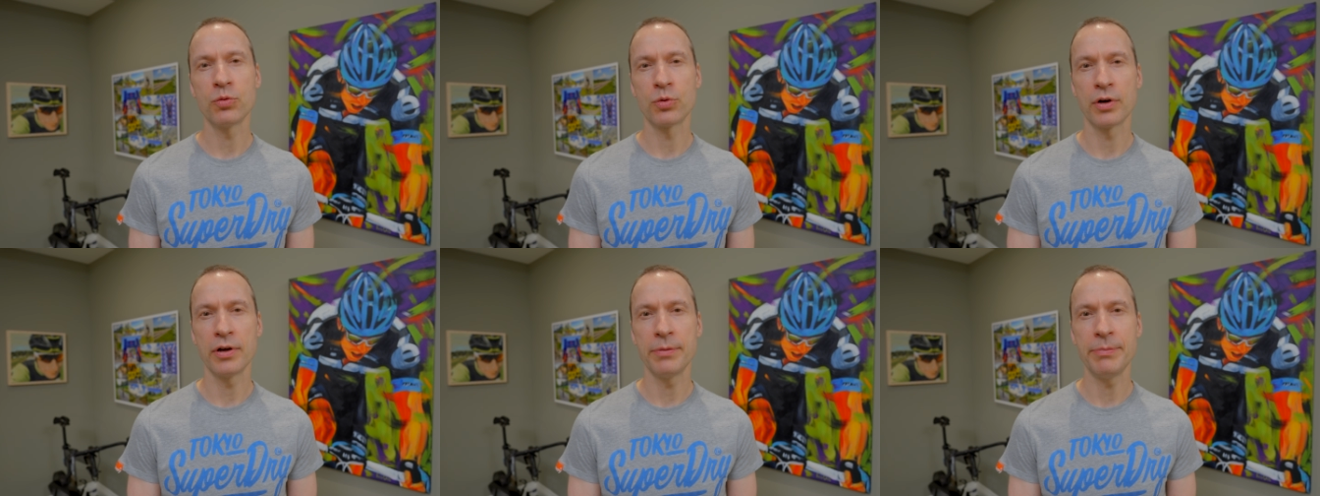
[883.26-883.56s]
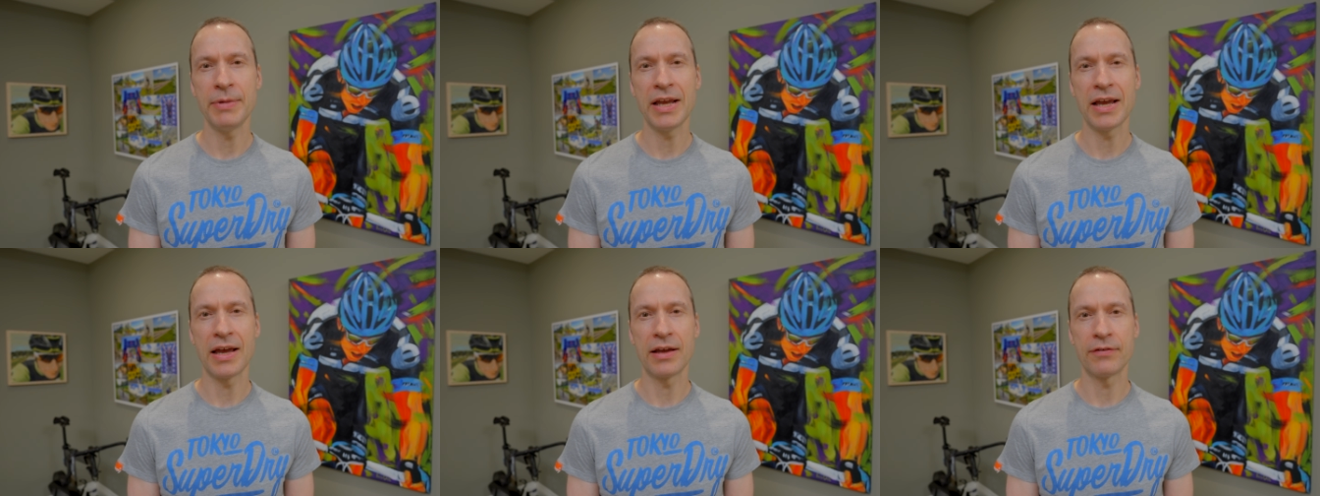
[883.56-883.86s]
worry
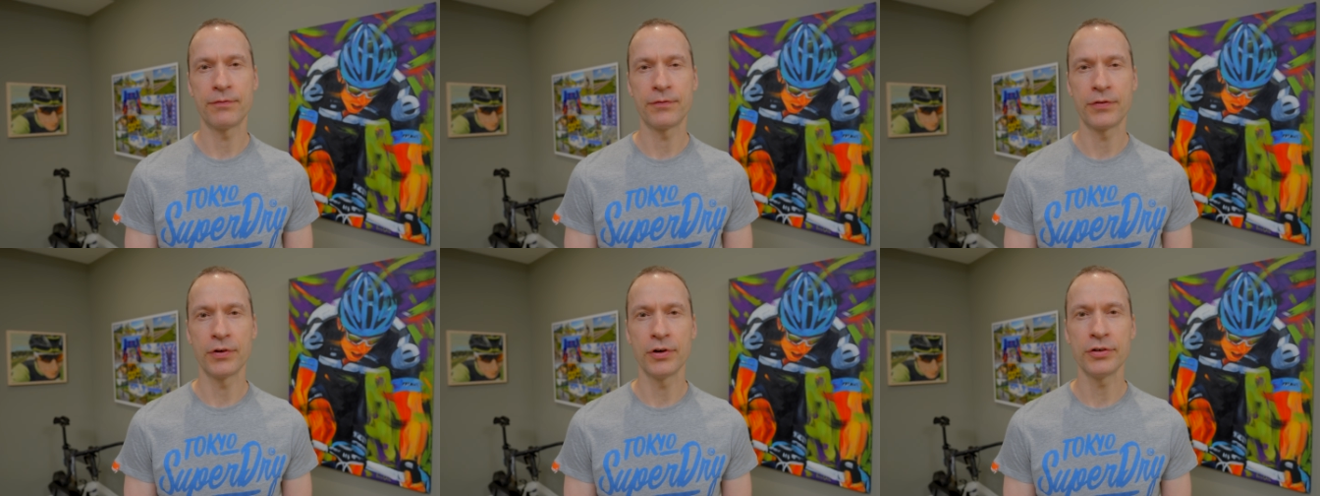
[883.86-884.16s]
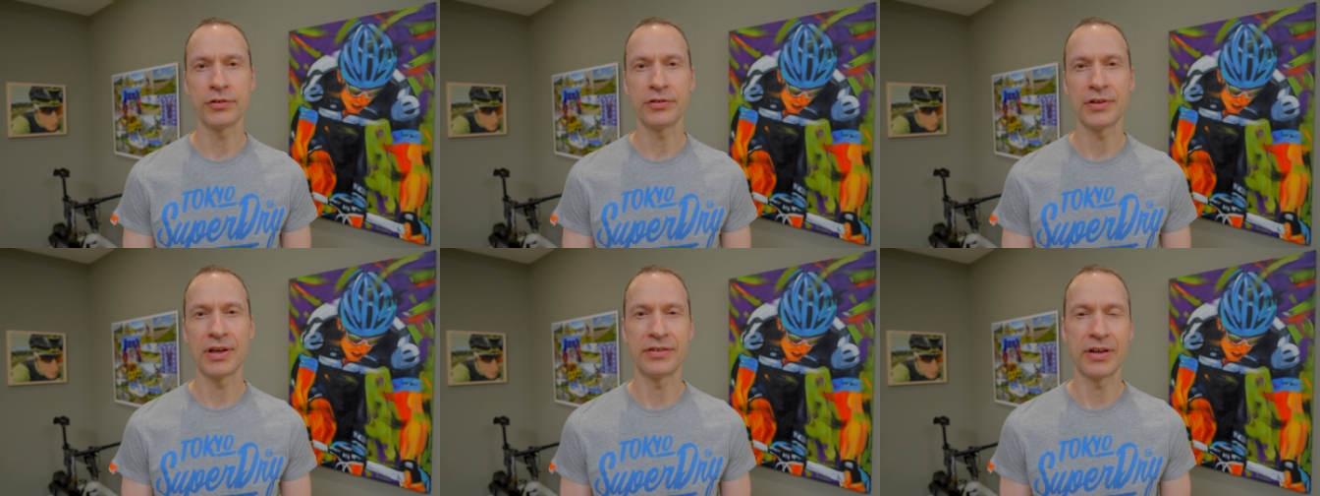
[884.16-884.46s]
me at
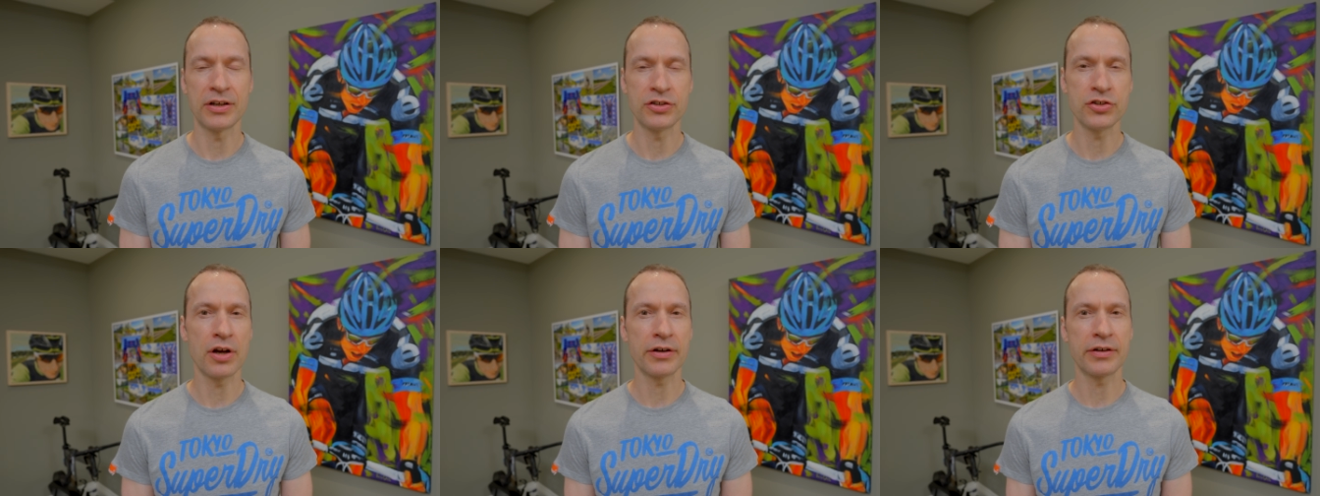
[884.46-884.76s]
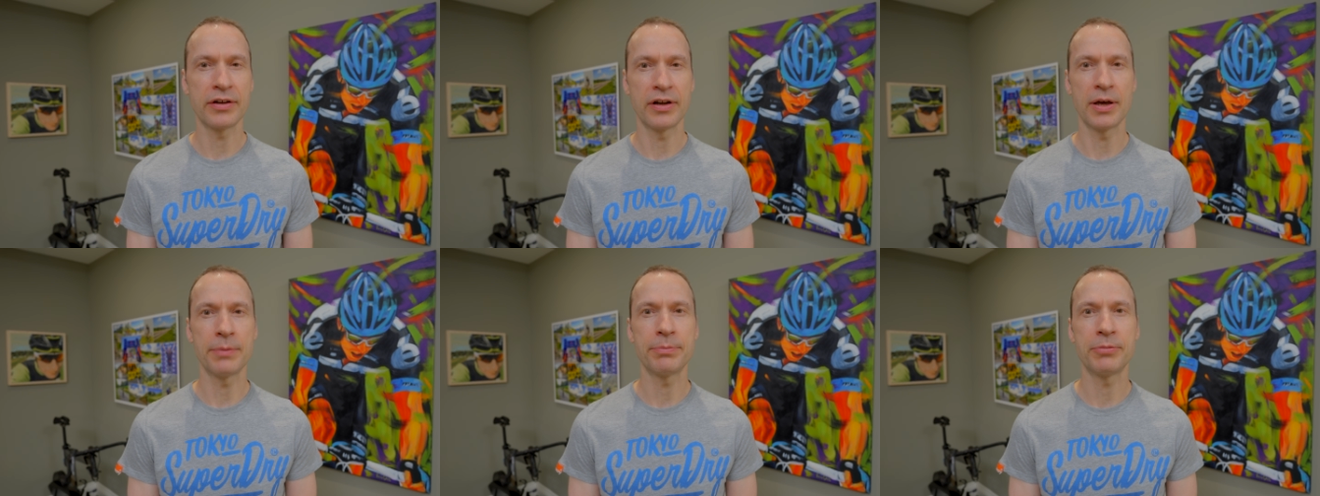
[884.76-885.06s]
first as I
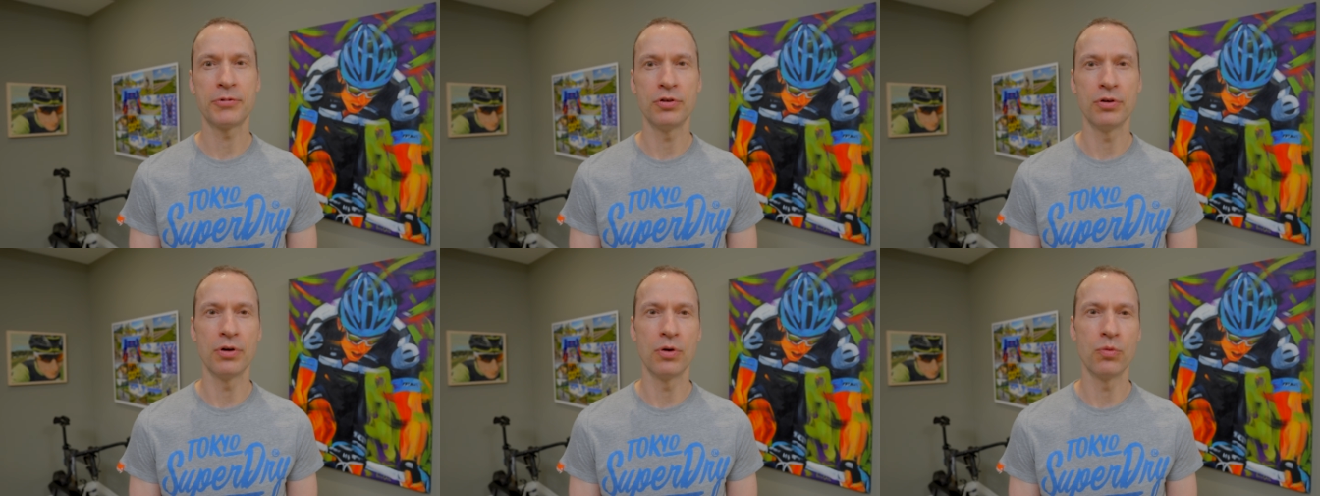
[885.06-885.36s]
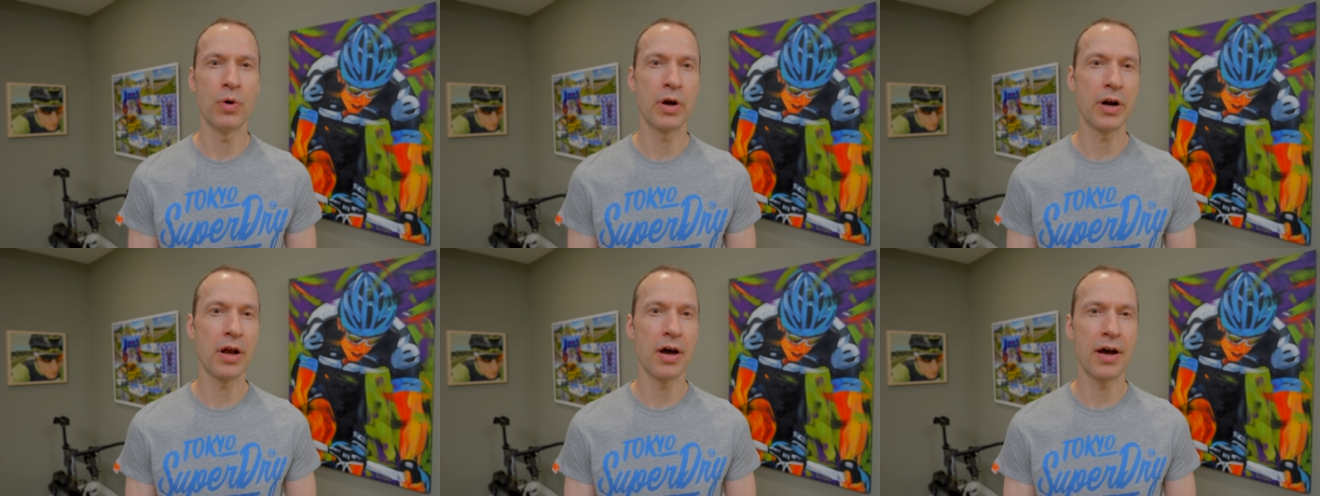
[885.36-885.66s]
chalked it up to a
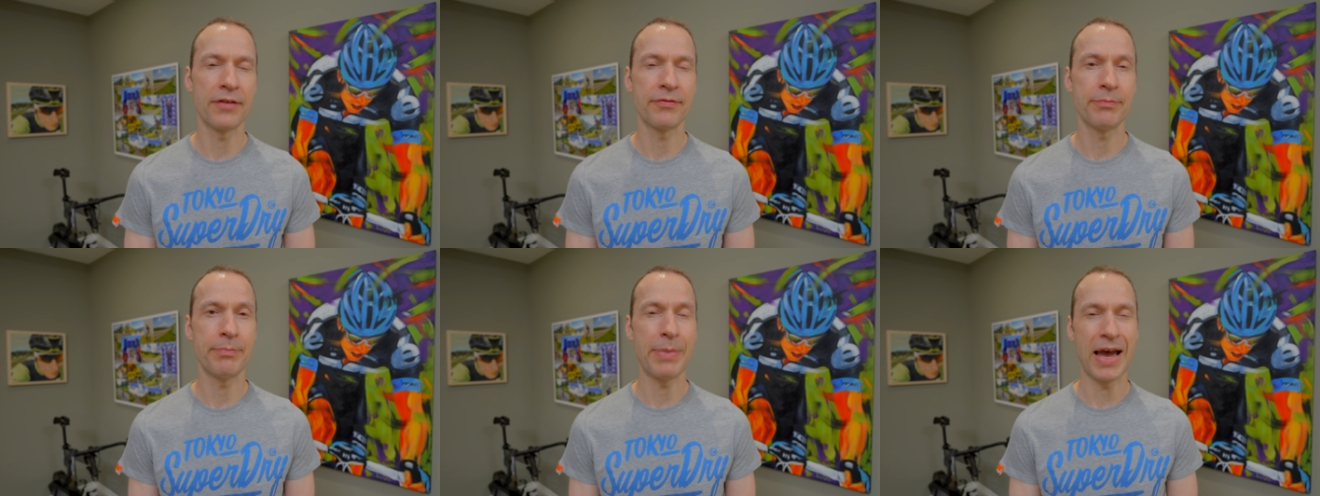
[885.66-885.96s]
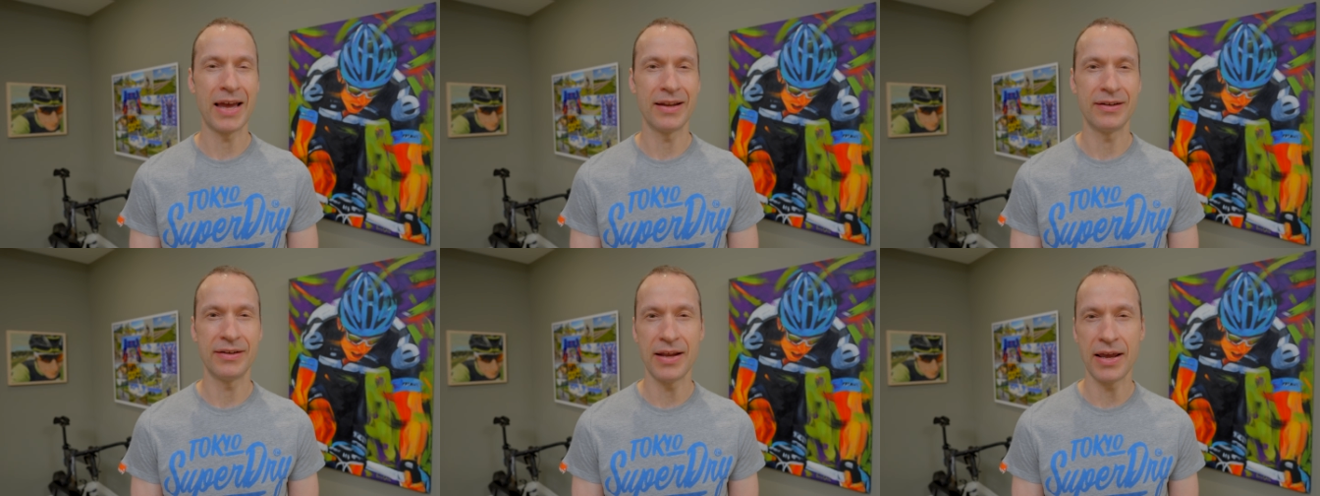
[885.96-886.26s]
one-off
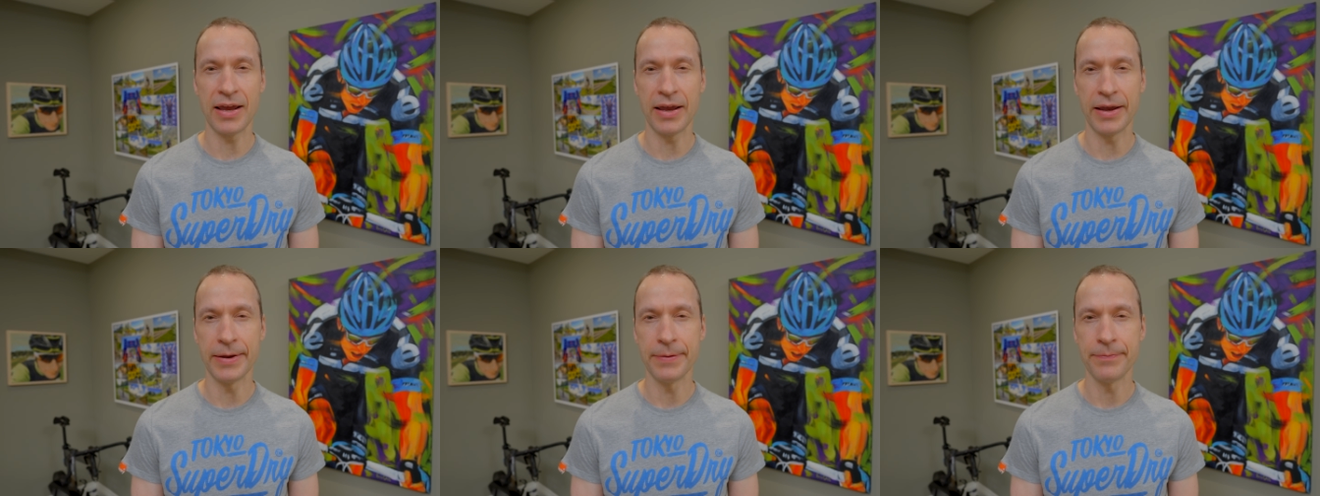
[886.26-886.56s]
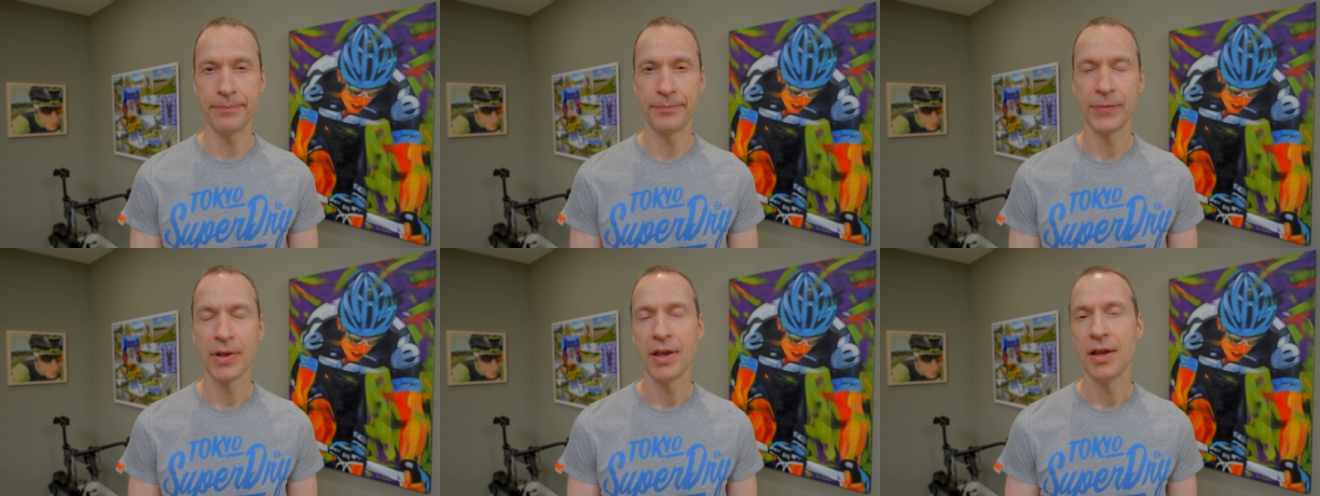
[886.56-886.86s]
bad day,
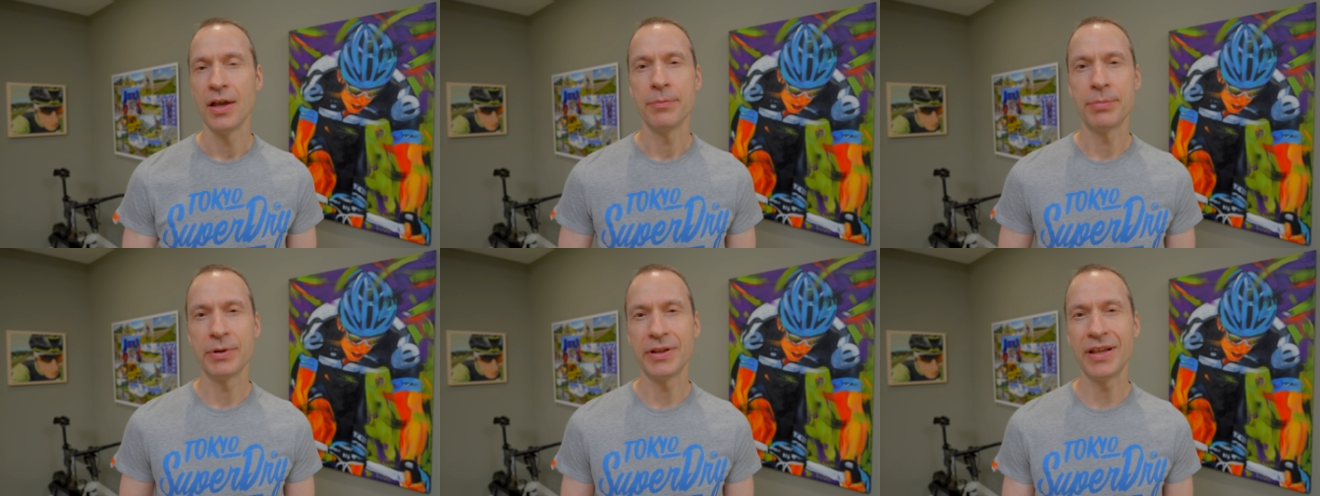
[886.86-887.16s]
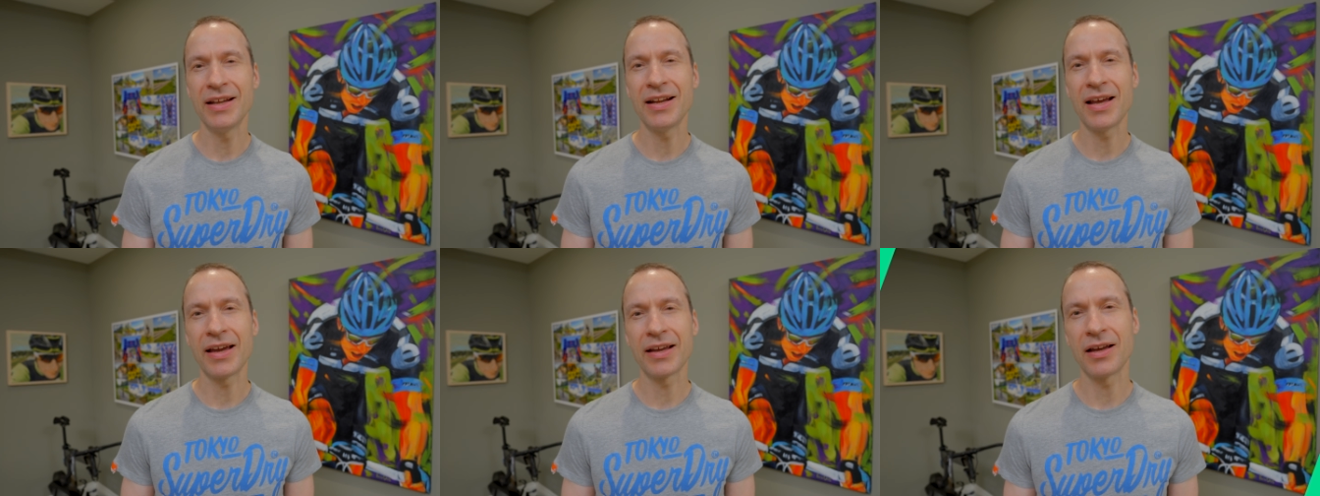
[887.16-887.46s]
but
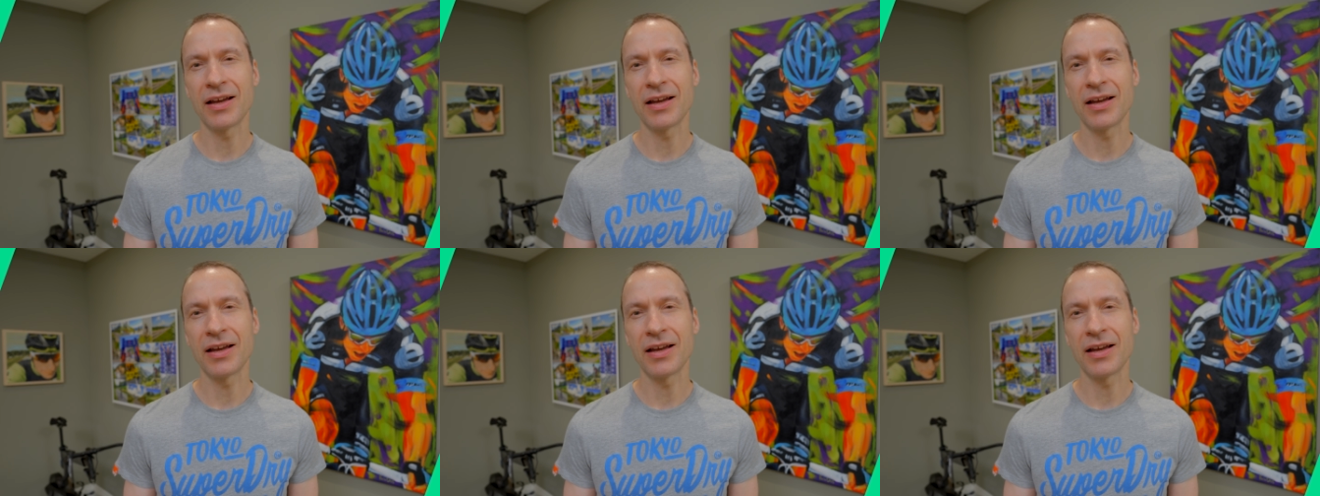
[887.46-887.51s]
then I